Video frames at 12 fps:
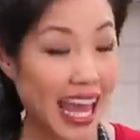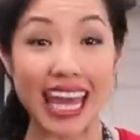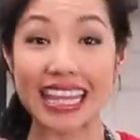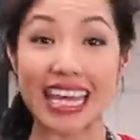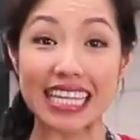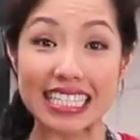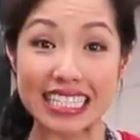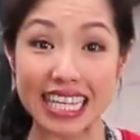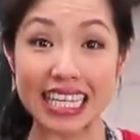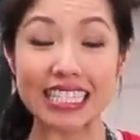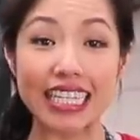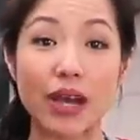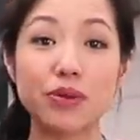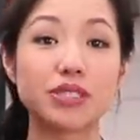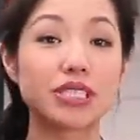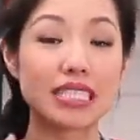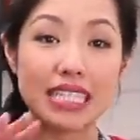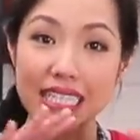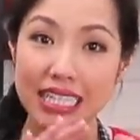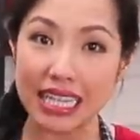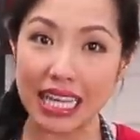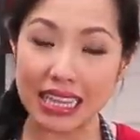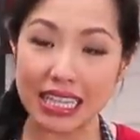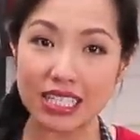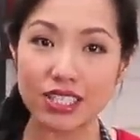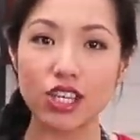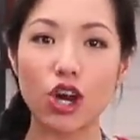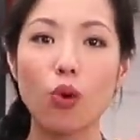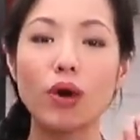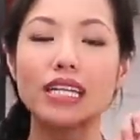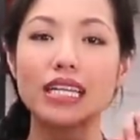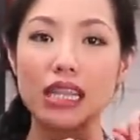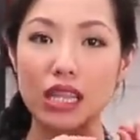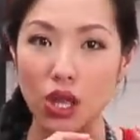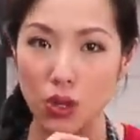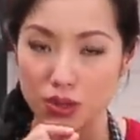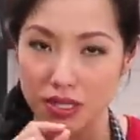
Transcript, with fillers: And that is it. Now you're just gonna let this go at a low